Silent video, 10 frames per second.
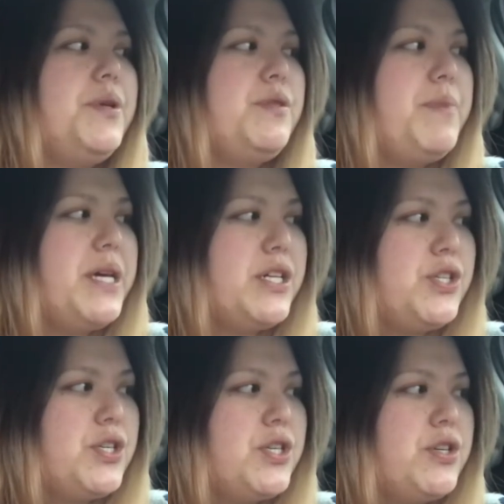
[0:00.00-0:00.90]
puts
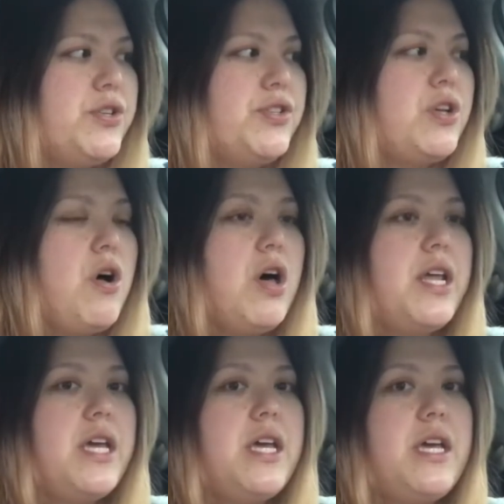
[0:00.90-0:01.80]
pictures on
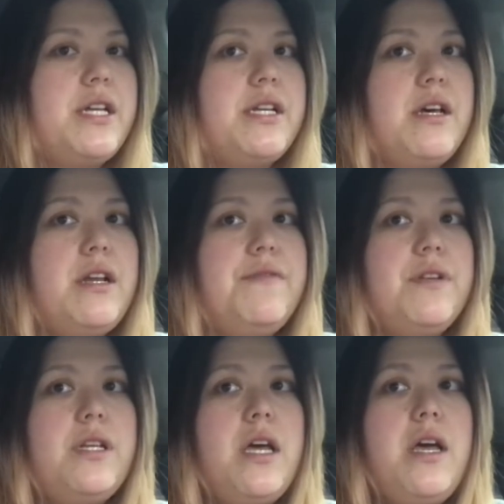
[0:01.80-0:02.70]
it, and not
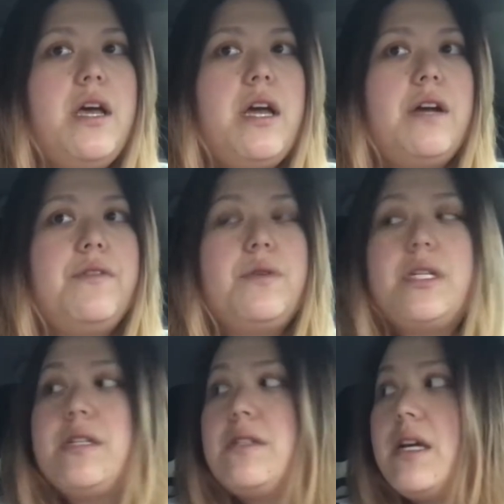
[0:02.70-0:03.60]
everyone
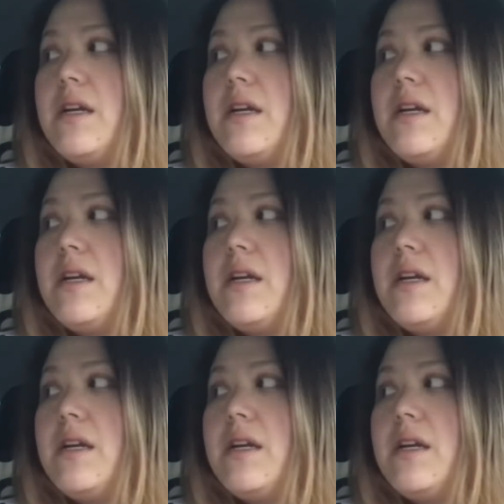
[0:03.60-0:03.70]
does.